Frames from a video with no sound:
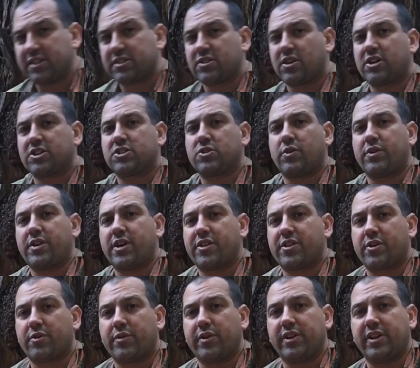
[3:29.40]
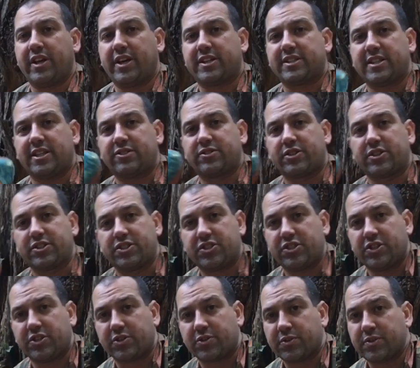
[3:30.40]
is also another really eccentric
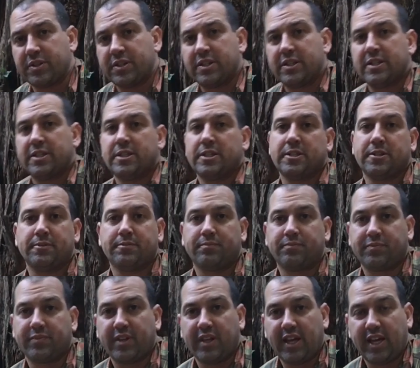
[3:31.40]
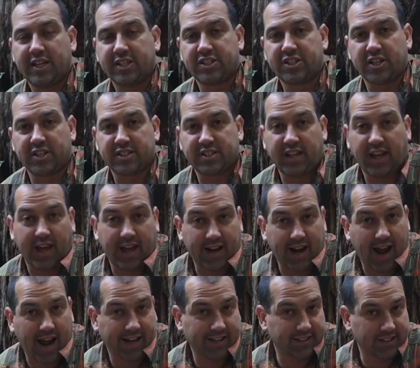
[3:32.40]
shoe. It's just
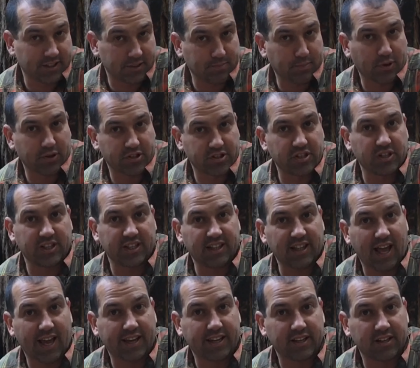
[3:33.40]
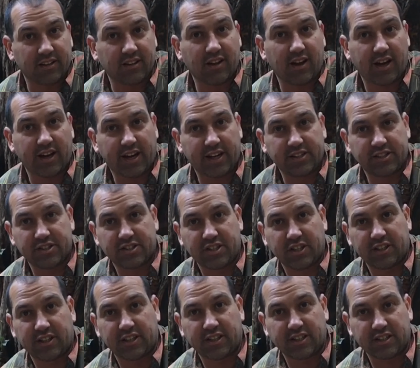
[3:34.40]
that I just personally like it a lot. I just
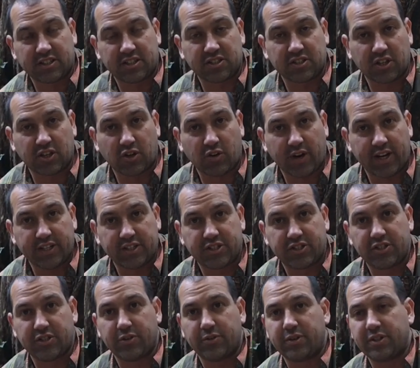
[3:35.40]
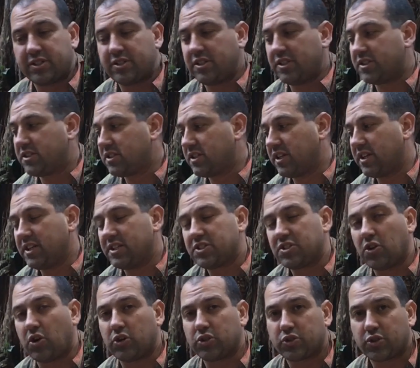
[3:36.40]
think that this is a great shoe. It's an
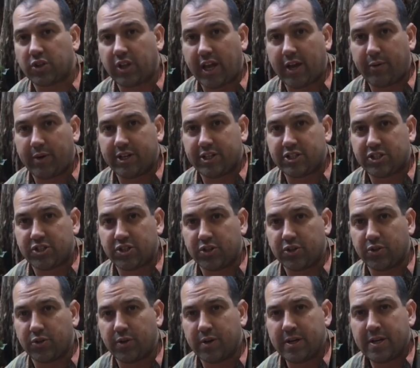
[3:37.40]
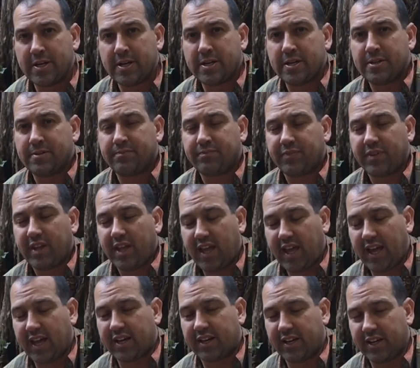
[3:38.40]
ultra lightweight shoe,
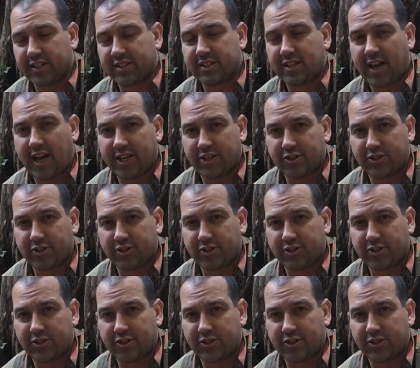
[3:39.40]
and it's